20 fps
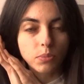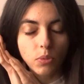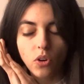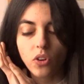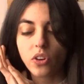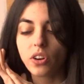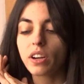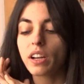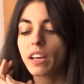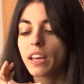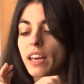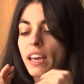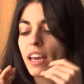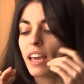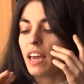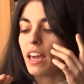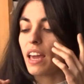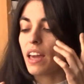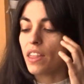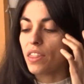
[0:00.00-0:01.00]
more
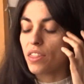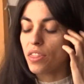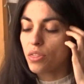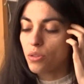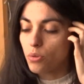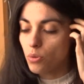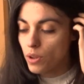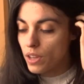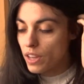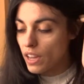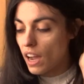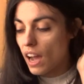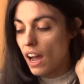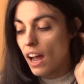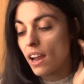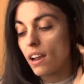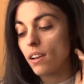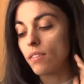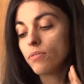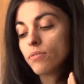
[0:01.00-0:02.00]
and 3
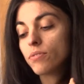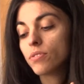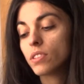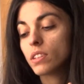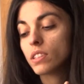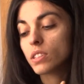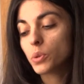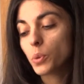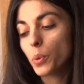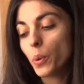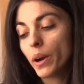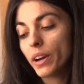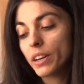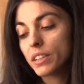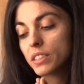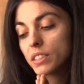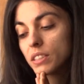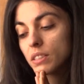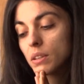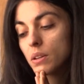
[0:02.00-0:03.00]
half
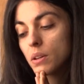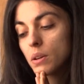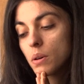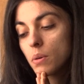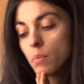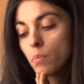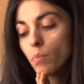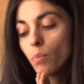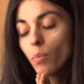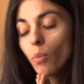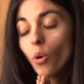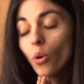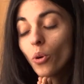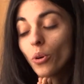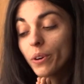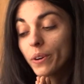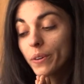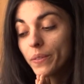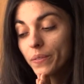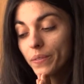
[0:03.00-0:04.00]
squares
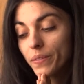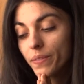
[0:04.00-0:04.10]
more.